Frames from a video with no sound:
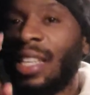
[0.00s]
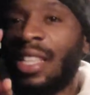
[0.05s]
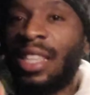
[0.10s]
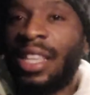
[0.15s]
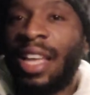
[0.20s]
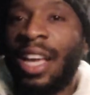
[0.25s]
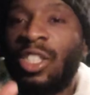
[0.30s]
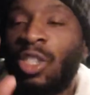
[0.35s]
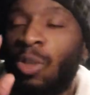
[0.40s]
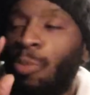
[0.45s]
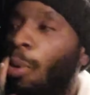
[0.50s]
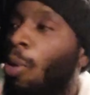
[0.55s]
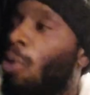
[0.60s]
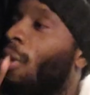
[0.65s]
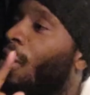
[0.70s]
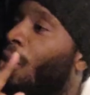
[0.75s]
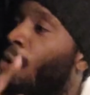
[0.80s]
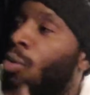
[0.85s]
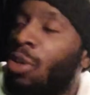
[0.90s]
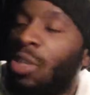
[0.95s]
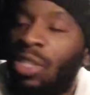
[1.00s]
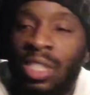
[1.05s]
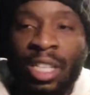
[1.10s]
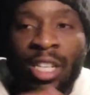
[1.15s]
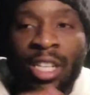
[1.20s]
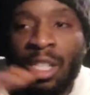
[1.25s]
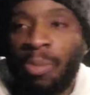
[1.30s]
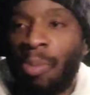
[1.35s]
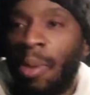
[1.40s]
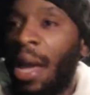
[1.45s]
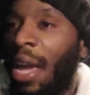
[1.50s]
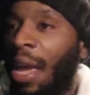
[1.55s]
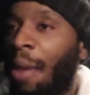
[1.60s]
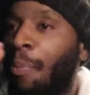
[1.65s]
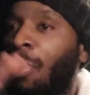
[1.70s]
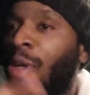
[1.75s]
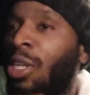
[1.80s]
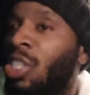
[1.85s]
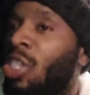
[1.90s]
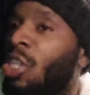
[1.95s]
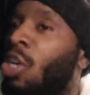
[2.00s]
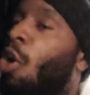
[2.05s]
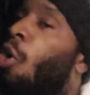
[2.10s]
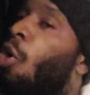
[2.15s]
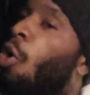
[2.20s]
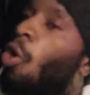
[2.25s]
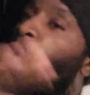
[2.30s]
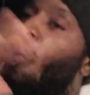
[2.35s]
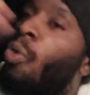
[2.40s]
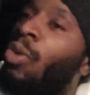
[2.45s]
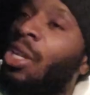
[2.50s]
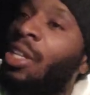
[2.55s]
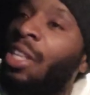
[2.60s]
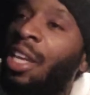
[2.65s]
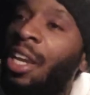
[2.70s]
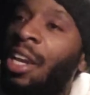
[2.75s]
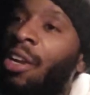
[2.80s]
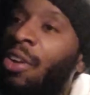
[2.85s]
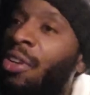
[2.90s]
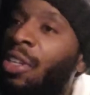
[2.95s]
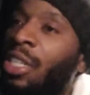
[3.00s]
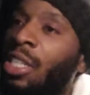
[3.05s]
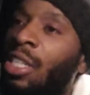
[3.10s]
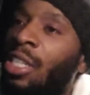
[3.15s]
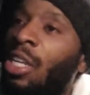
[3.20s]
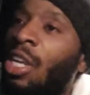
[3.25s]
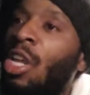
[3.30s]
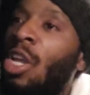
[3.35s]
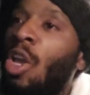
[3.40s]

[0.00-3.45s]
That Chipotle order set us back and put us in a whole nother area,